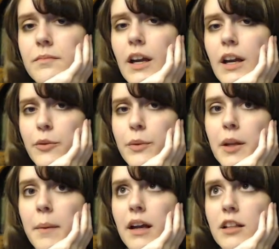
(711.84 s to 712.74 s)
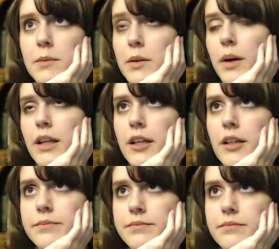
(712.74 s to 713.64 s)
The real battle to be won
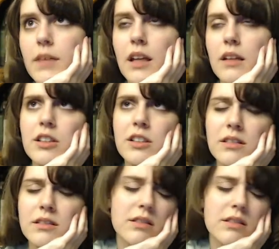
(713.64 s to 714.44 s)
here, not just